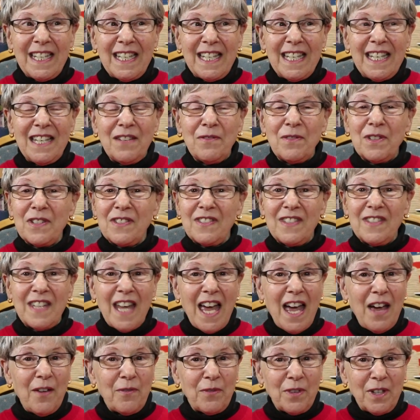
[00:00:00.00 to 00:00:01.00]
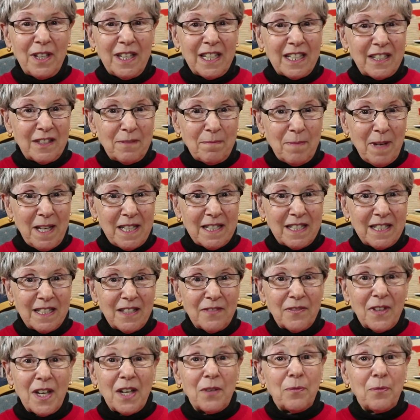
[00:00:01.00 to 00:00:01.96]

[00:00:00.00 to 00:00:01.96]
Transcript: He was not real expensive.